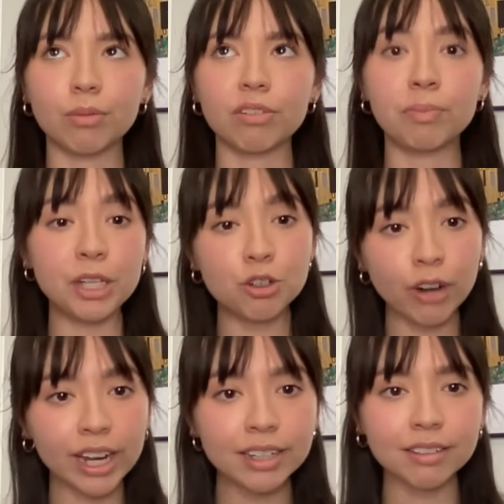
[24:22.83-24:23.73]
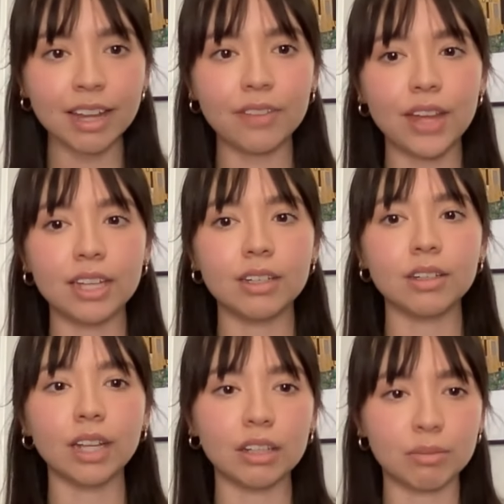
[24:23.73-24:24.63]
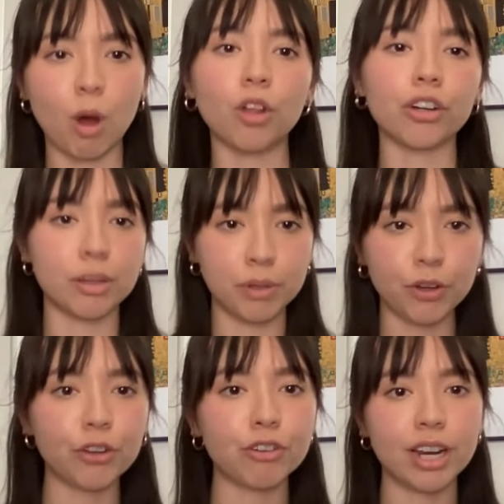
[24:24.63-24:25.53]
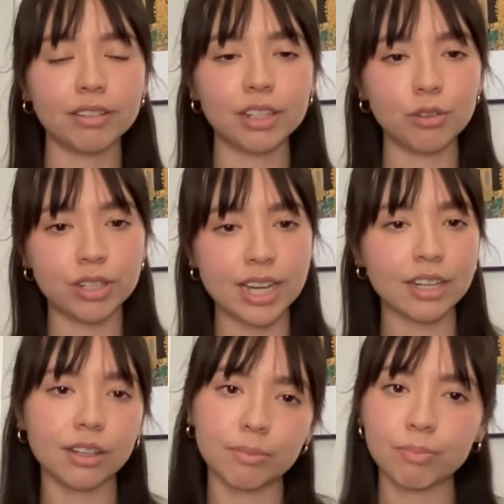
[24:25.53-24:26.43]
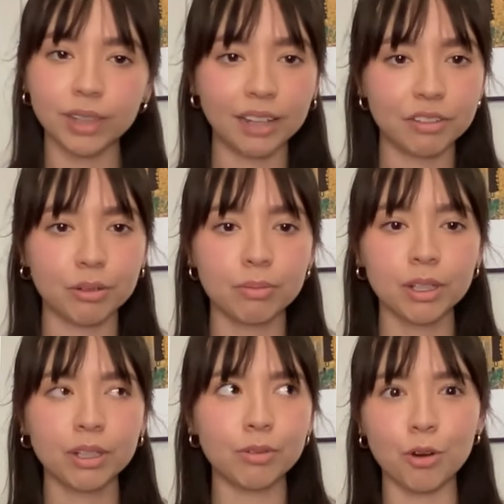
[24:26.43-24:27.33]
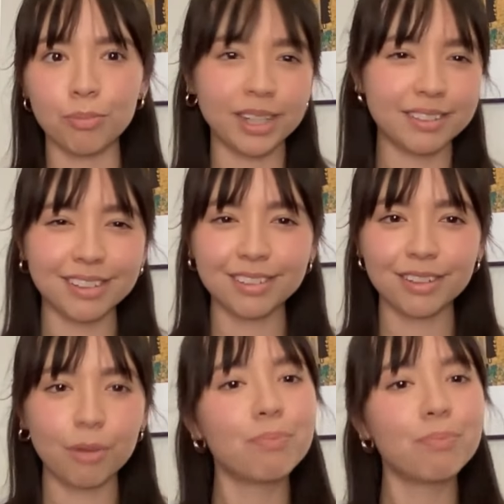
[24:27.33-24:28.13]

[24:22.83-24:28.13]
speed trains and then, like, smaller commuter trains that you could take to lesser known places. So,